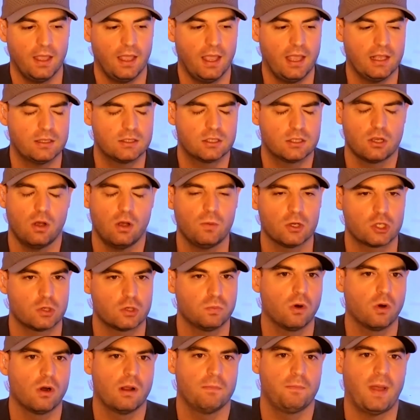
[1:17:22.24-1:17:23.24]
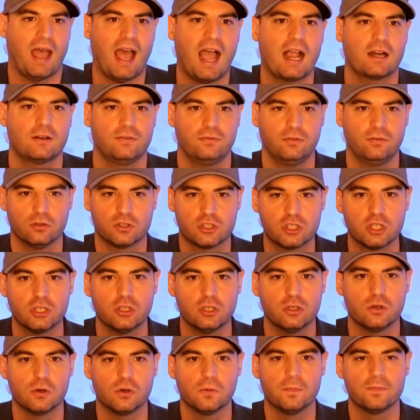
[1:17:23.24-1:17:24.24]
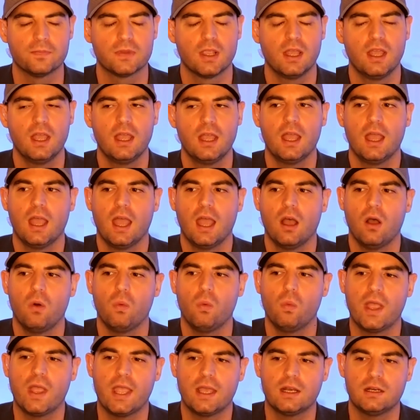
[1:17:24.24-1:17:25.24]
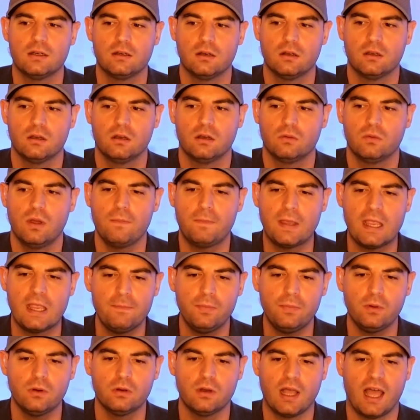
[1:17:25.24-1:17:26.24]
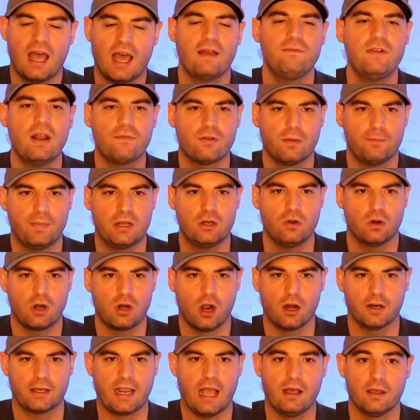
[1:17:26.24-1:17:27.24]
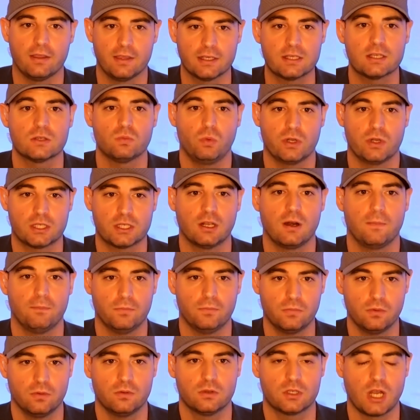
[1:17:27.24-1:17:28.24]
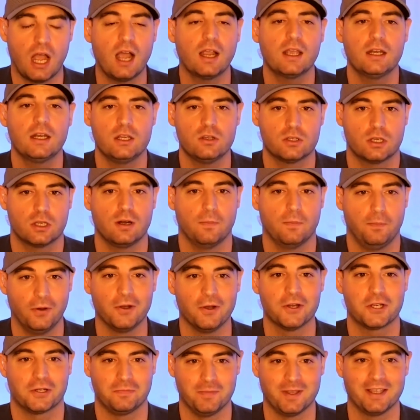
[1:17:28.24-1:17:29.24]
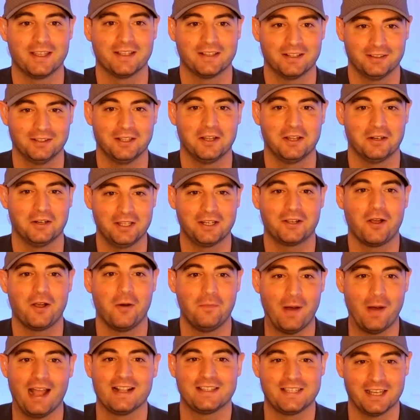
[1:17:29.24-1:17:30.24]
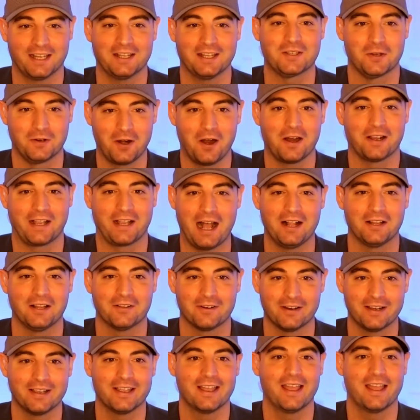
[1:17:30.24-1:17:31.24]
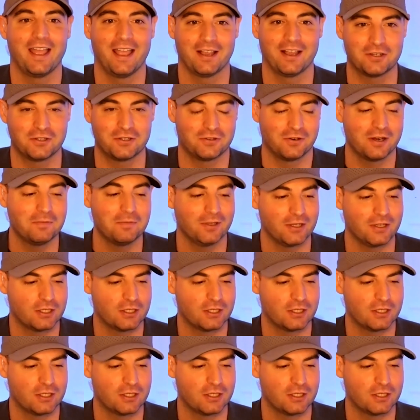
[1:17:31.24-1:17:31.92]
it's so much more impactful too. When people, I've never been to an art gallery. This is what's going to, talking to you is going to push me literally to go buy a ticket to an art gallery extremely